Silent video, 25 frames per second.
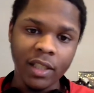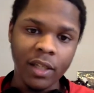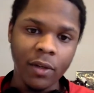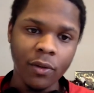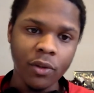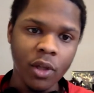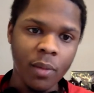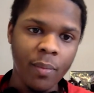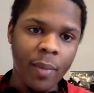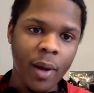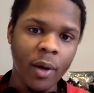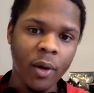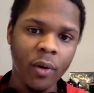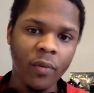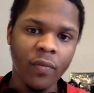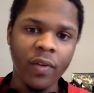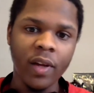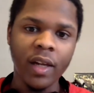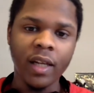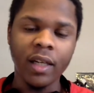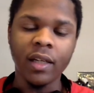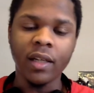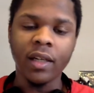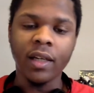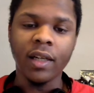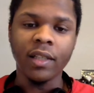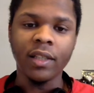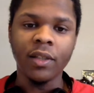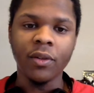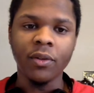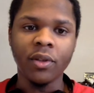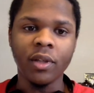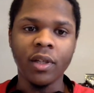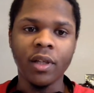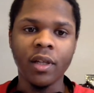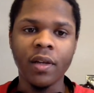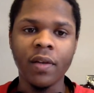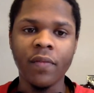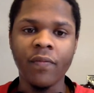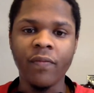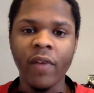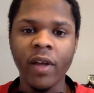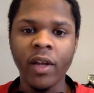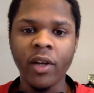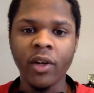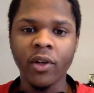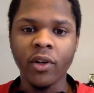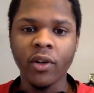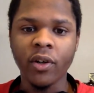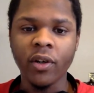was a better fit because he was a
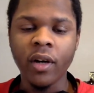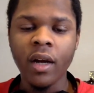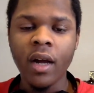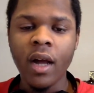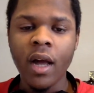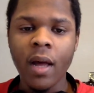defender,